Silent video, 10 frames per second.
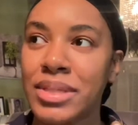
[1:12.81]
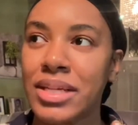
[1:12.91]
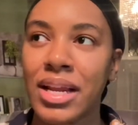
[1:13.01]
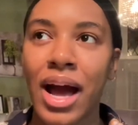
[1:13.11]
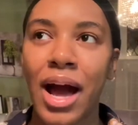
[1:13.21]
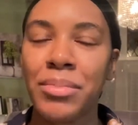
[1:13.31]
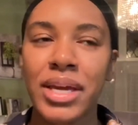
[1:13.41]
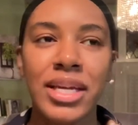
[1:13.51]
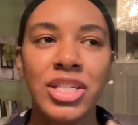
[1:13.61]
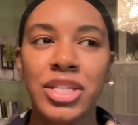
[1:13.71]
And I
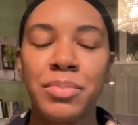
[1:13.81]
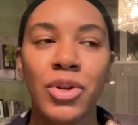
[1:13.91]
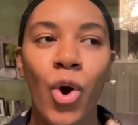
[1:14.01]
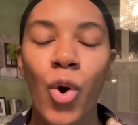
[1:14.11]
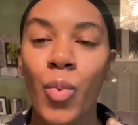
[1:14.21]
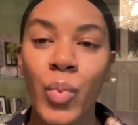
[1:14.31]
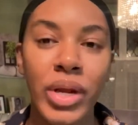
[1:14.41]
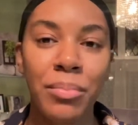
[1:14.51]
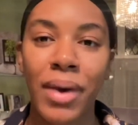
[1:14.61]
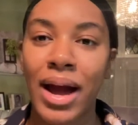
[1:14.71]
mean, he just been
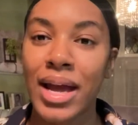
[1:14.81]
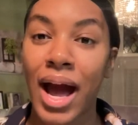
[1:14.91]
opening my